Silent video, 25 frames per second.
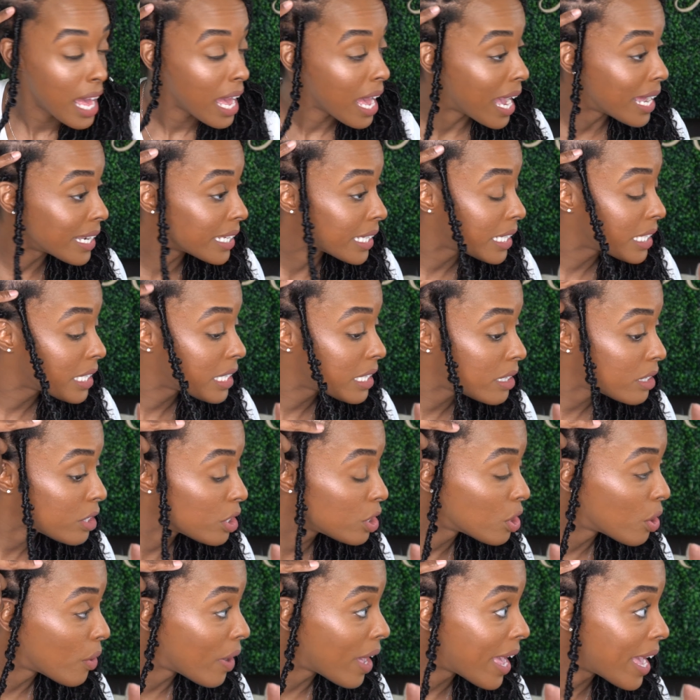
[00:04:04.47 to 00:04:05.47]
I didn't,
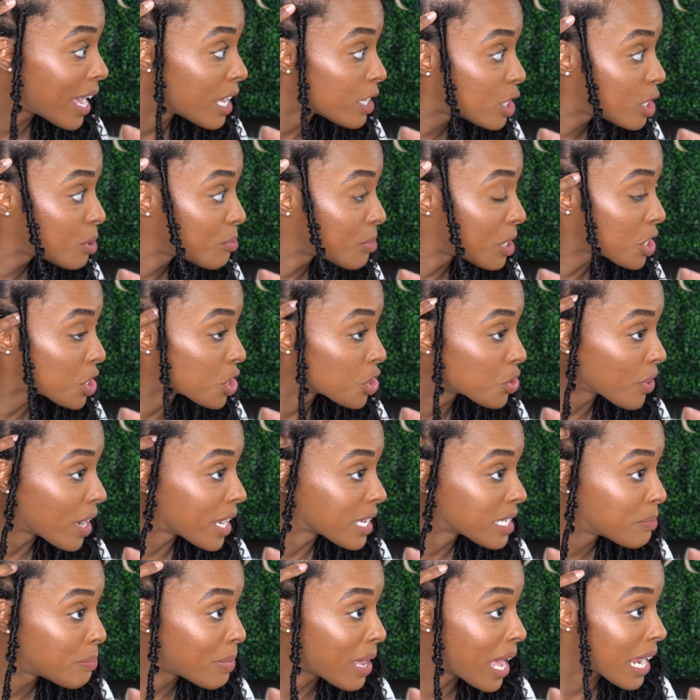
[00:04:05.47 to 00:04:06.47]
add too much
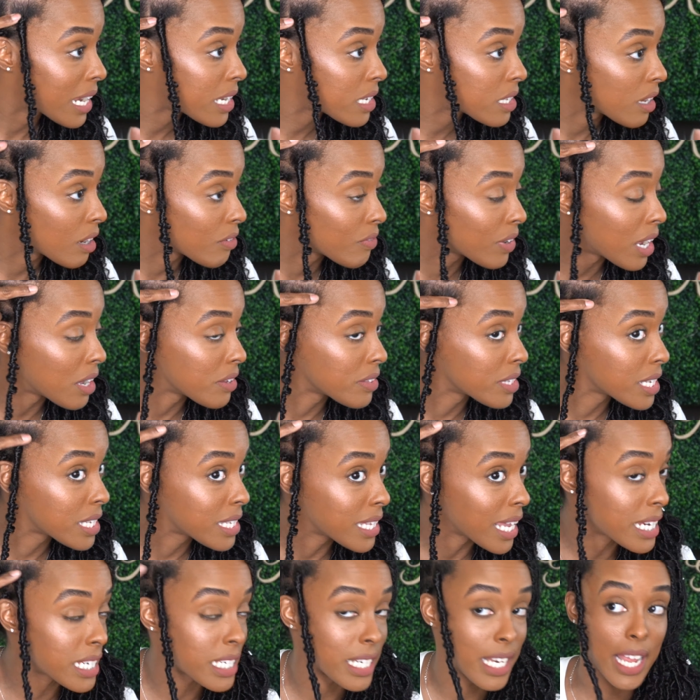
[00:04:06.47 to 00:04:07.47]
stress back around this
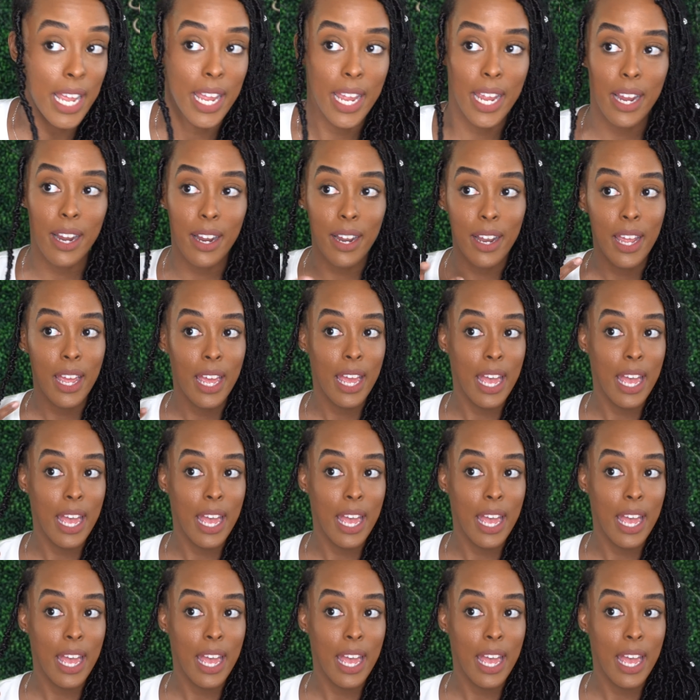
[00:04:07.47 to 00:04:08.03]
section of hair.